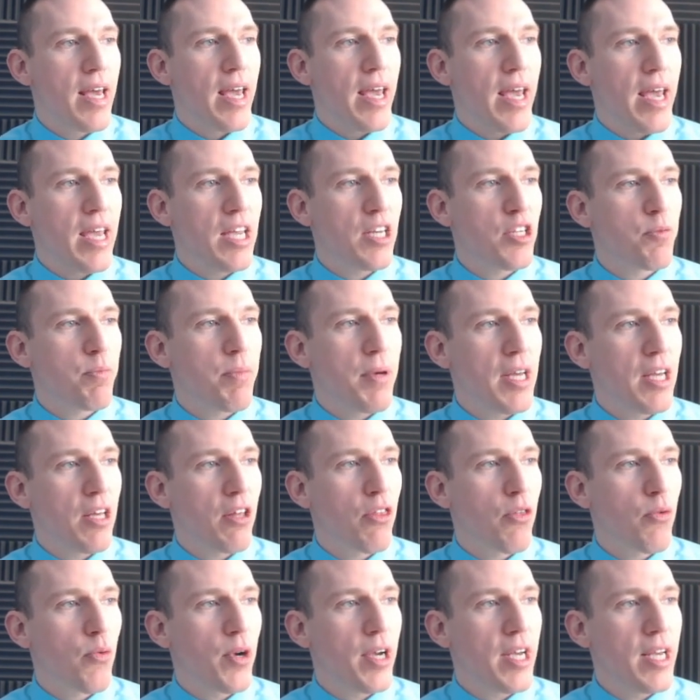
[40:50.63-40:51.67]
HPing
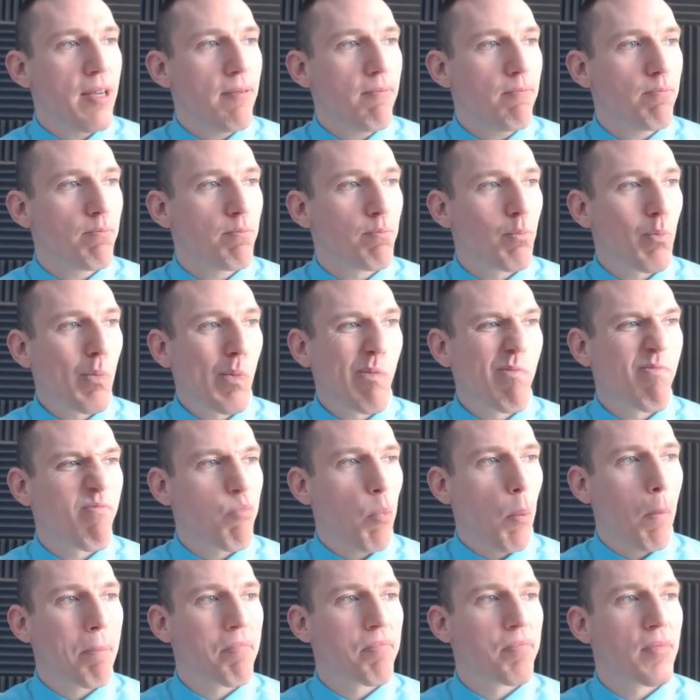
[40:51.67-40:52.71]
3
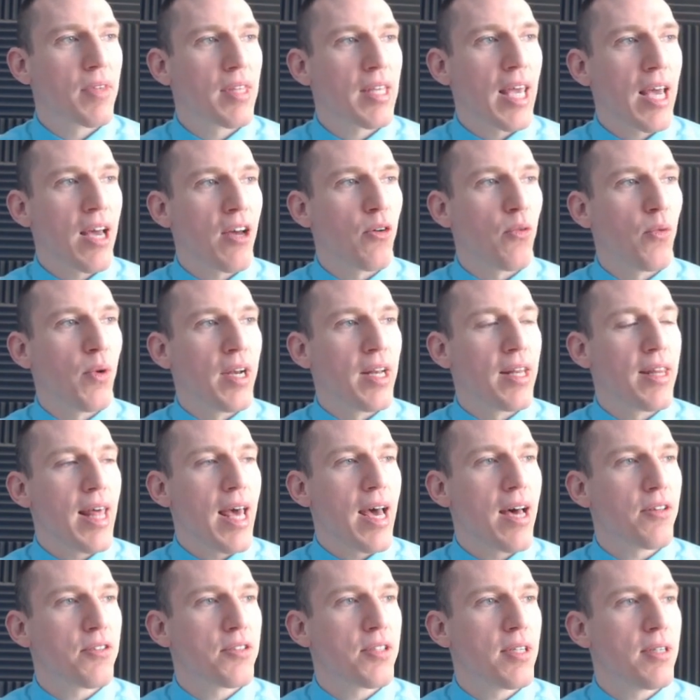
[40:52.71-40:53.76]
count
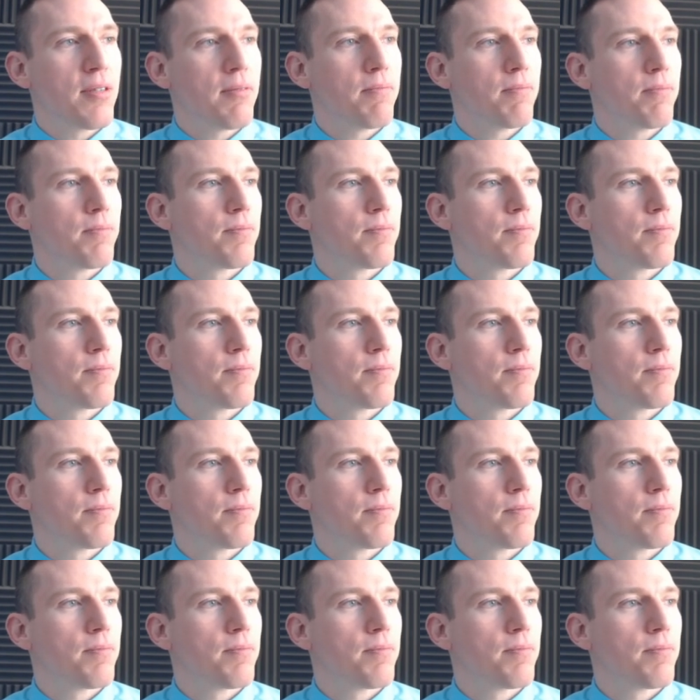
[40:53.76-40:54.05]
1000